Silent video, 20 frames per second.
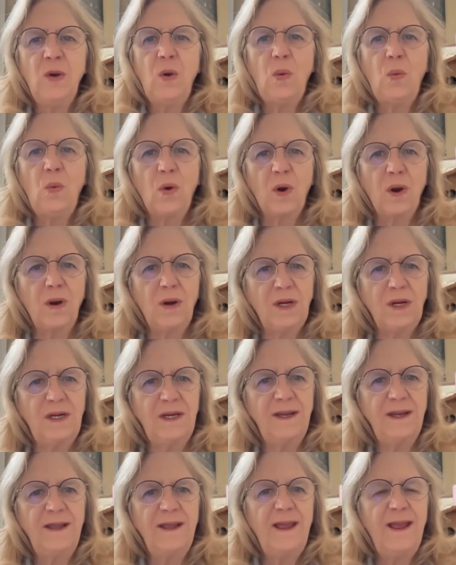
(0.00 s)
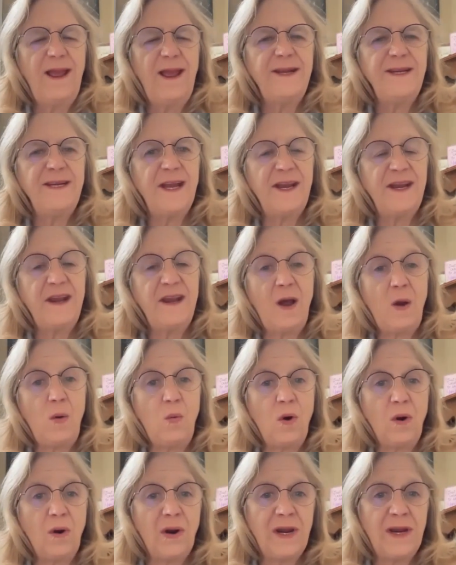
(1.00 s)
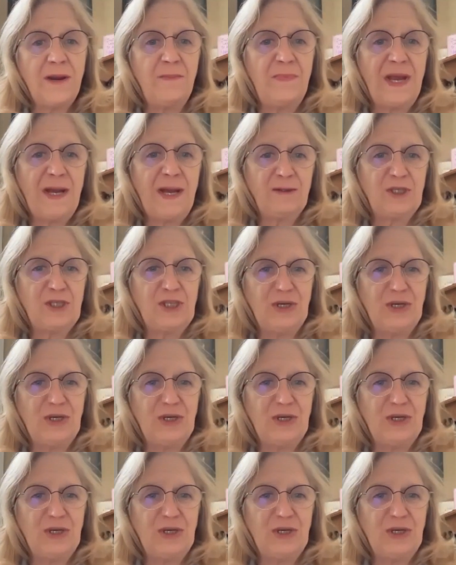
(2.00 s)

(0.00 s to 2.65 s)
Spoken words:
work and yet not worry about